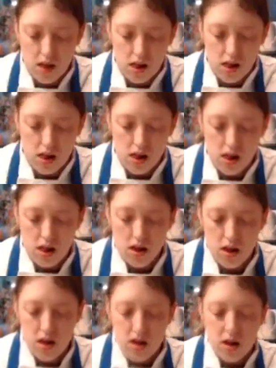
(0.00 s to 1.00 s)
oil on
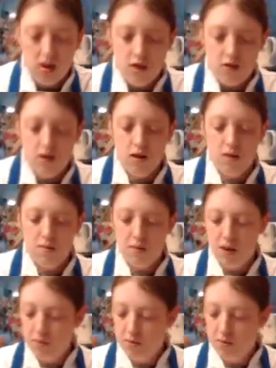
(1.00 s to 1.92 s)
them? Um, I